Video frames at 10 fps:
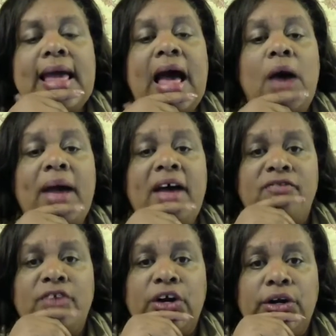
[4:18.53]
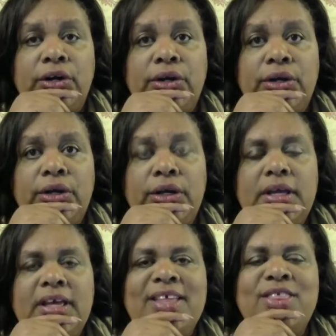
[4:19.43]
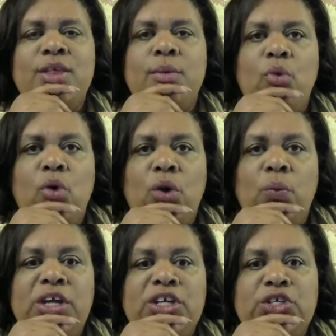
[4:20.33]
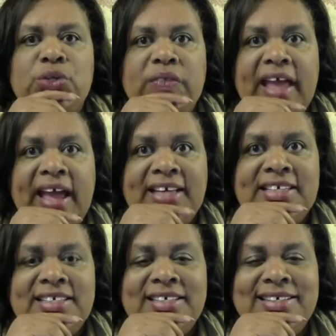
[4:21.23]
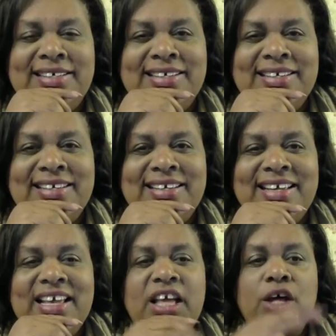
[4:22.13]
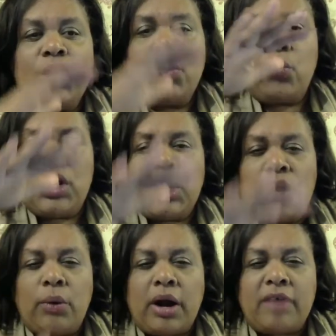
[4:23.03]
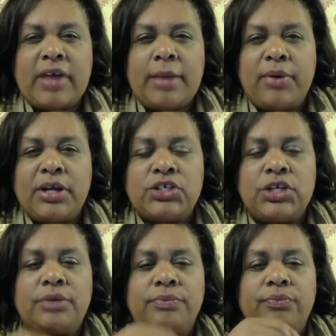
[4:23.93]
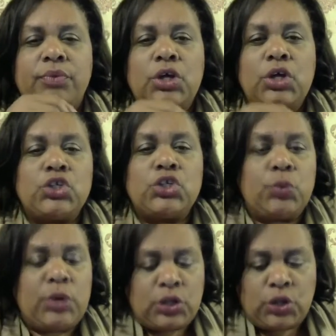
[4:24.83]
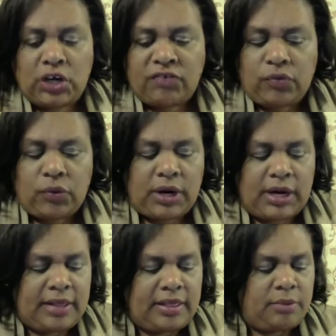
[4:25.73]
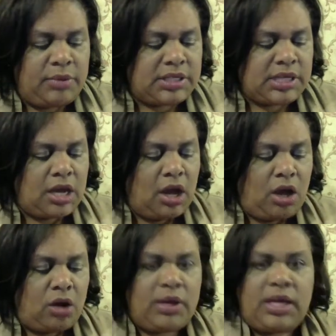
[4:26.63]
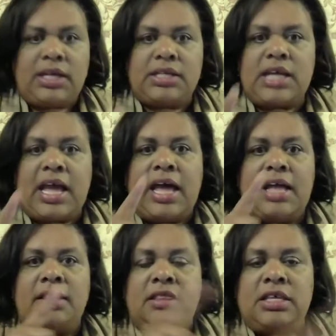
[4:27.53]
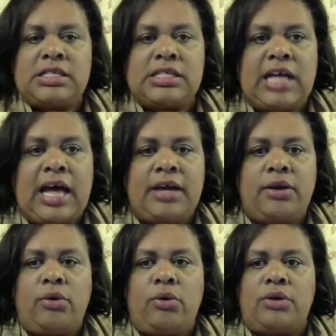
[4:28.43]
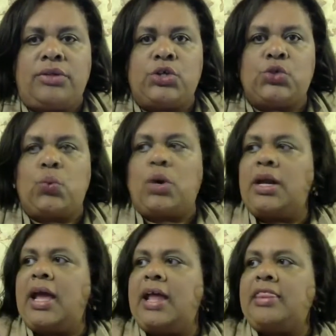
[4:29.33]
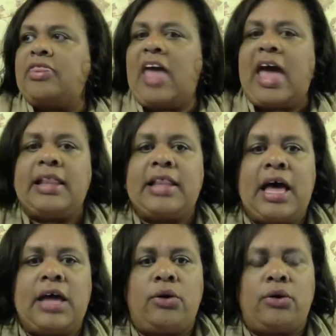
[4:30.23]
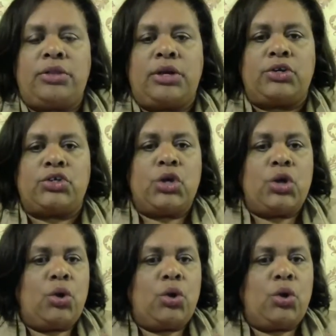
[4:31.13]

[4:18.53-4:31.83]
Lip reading: However, the more we do that, we lower our vibration. So we look for them, we say, oh, it is at this lot, or there's one at that lot, or there's